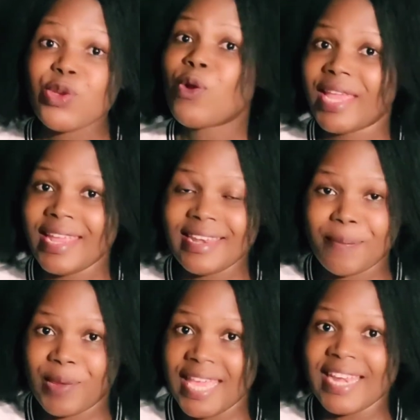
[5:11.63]
You're going to
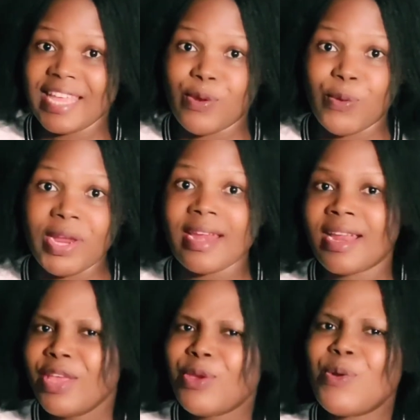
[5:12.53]
end up hating your
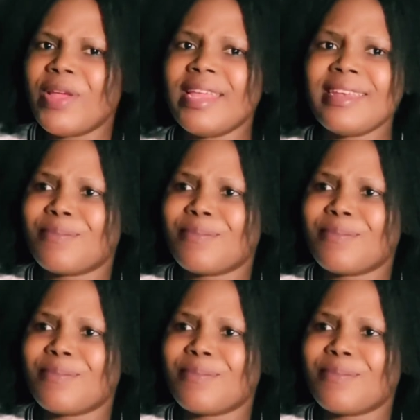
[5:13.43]
hair. You're going to